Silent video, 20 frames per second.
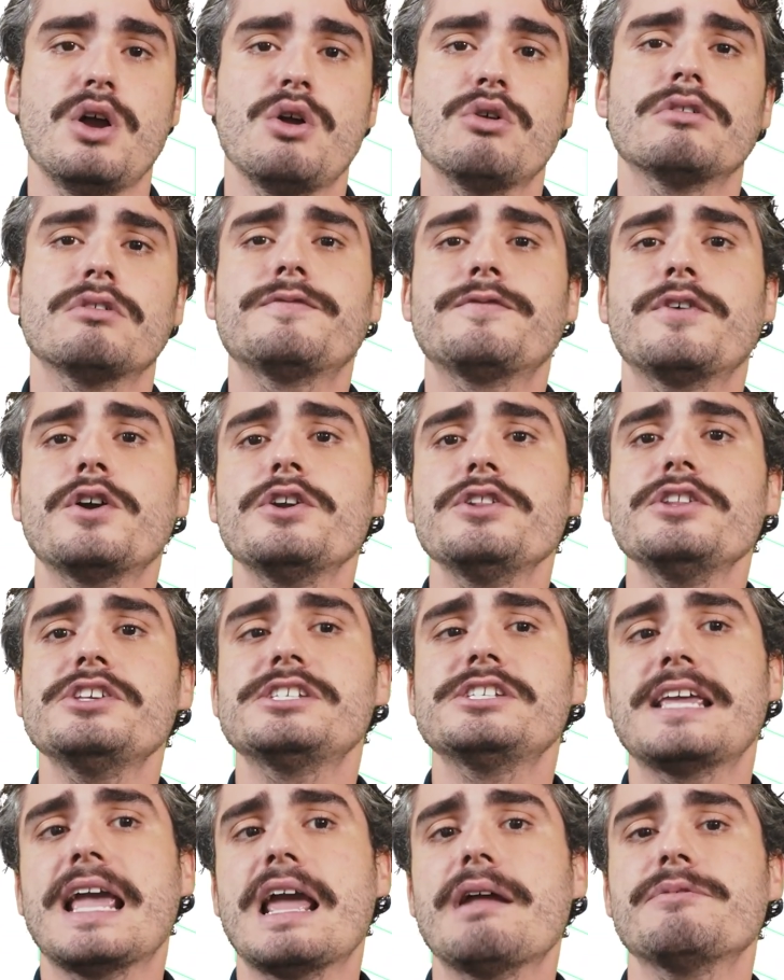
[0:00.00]
refer to the
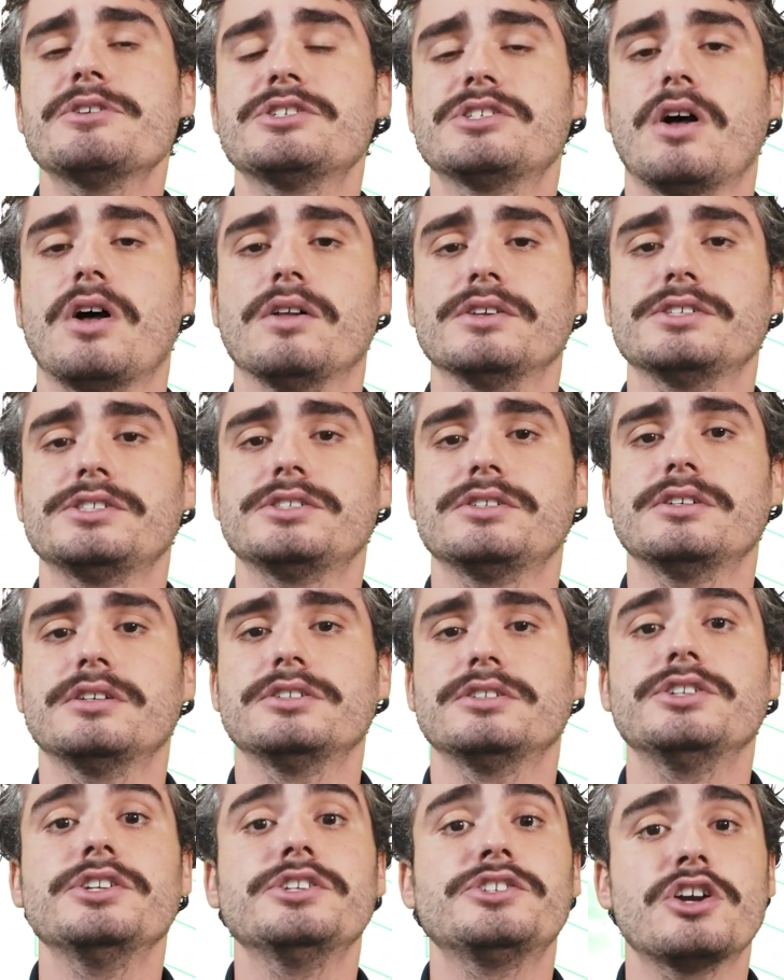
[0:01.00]
scan results
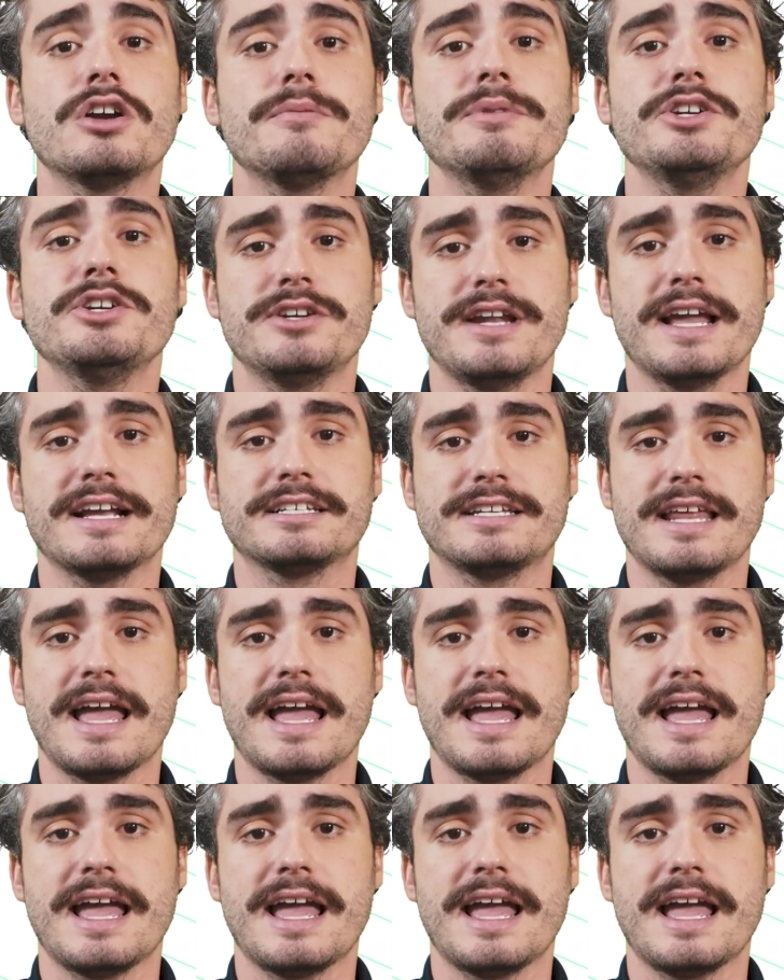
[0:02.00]
to determine your next